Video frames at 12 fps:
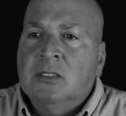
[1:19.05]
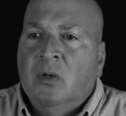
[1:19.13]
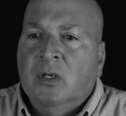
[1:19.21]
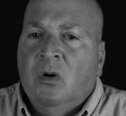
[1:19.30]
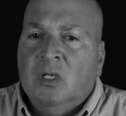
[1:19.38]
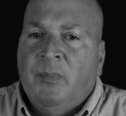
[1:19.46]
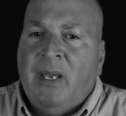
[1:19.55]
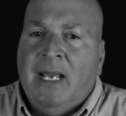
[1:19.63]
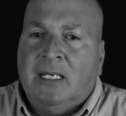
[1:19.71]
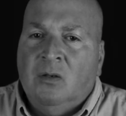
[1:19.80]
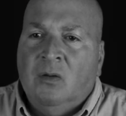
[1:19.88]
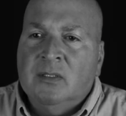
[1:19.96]
So I go in the
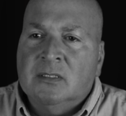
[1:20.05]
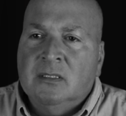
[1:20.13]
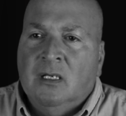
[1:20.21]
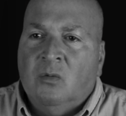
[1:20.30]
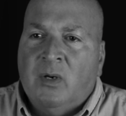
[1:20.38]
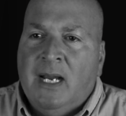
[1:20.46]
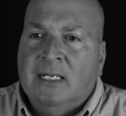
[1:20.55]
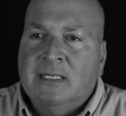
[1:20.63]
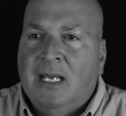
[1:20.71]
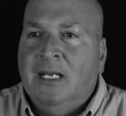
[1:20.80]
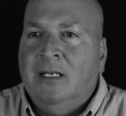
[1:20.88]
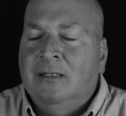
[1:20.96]
back and all these,
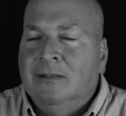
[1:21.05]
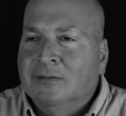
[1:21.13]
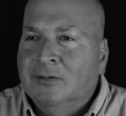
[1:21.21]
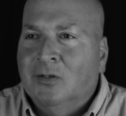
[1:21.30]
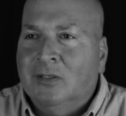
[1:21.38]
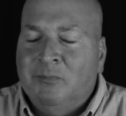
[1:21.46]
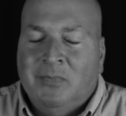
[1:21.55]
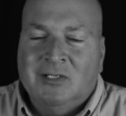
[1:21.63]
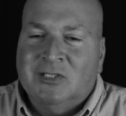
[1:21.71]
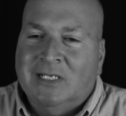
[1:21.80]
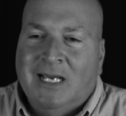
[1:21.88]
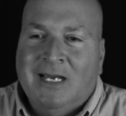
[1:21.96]
ragtag looking
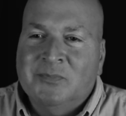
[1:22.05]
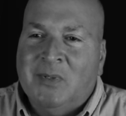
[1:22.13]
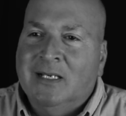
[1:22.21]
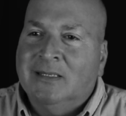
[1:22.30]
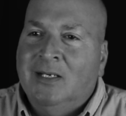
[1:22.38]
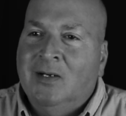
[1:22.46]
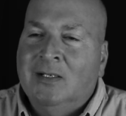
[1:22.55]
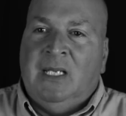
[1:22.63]
bunch of guys back there.